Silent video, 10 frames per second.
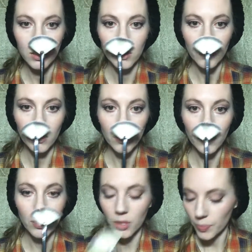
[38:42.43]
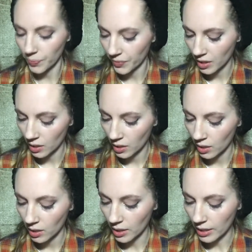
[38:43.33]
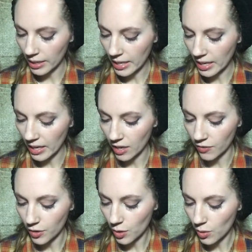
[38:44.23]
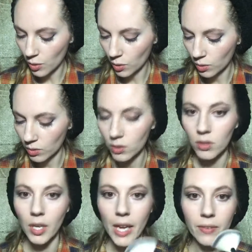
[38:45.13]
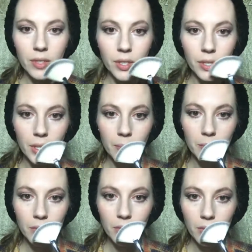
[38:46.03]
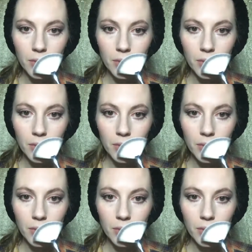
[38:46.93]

Doo doo doo doo. And then if you have little lips,